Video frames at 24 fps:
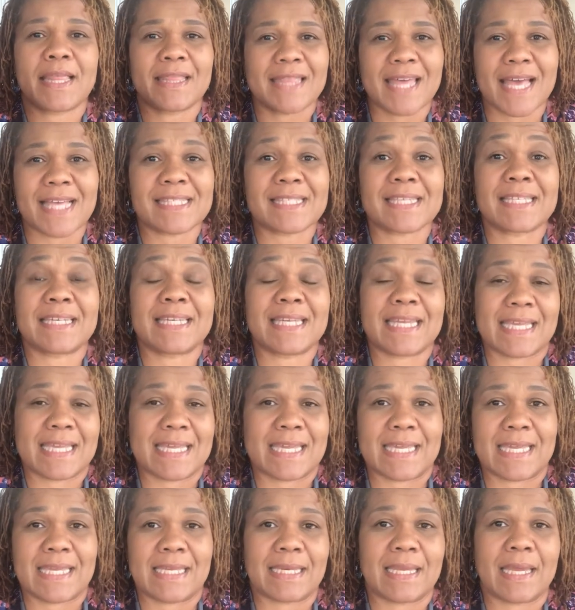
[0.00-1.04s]
that's a
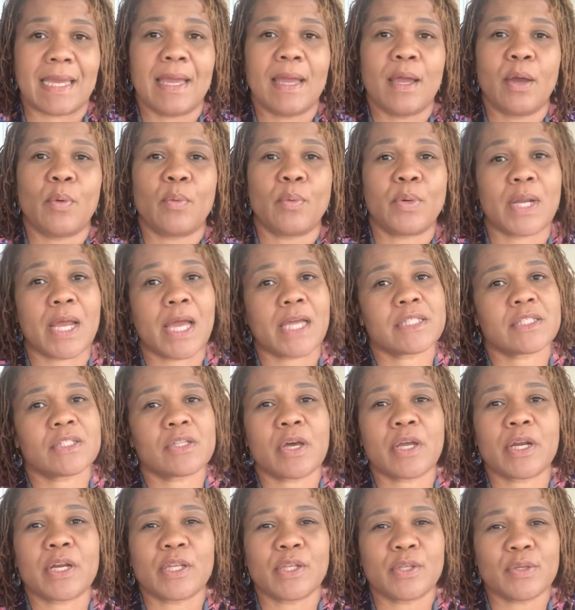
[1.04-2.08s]
need. When I
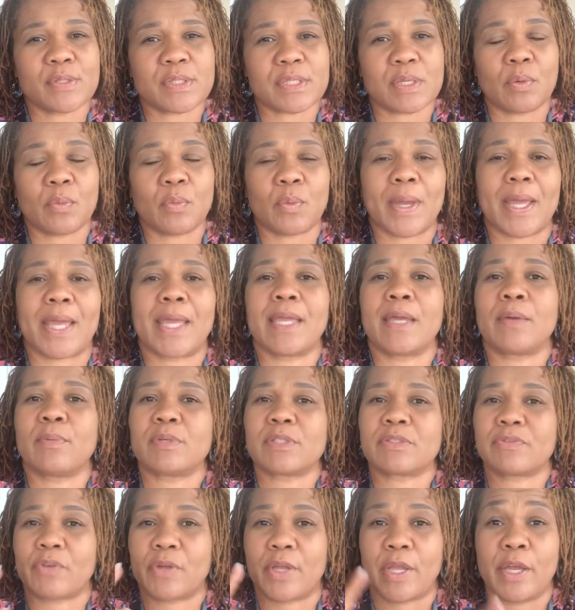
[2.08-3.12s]
started losing weight, it
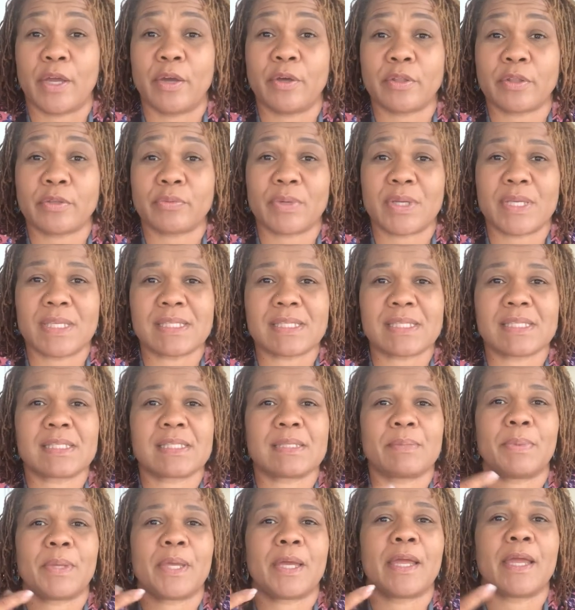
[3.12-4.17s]
was for health reasons,
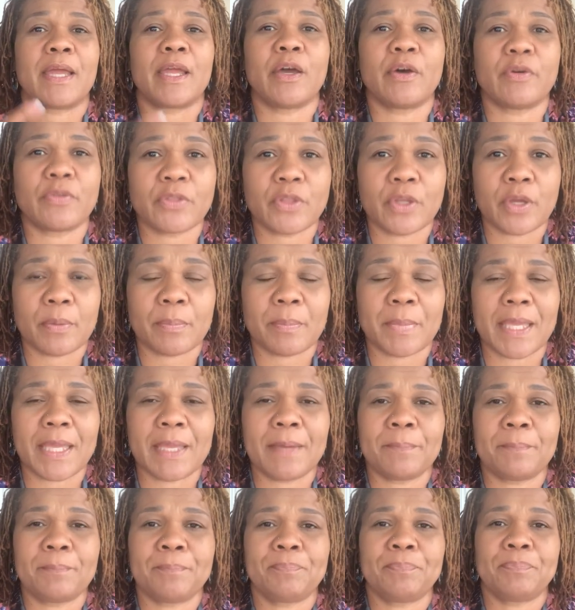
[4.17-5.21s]
to be a healthier me.